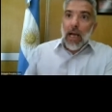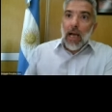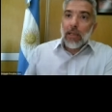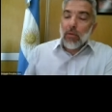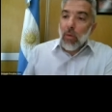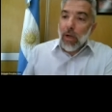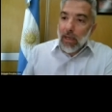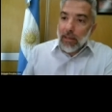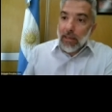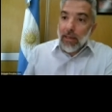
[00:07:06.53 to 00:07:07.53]
and
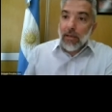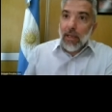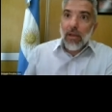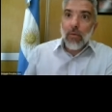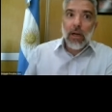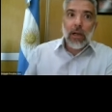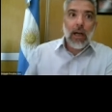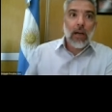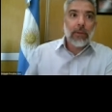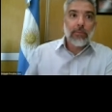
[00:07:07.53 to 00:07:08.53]
one hundred thirty-one
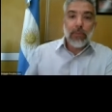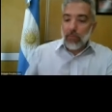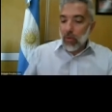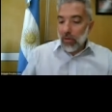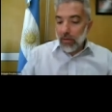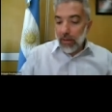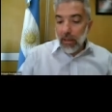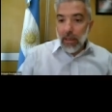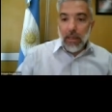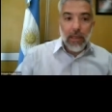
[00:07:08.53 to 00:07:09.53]
having been born
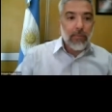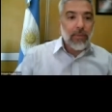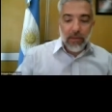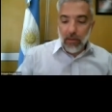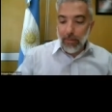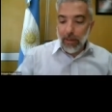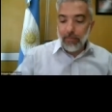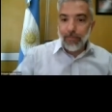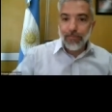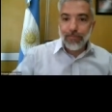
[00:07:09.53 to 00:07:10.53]
in imprisonment.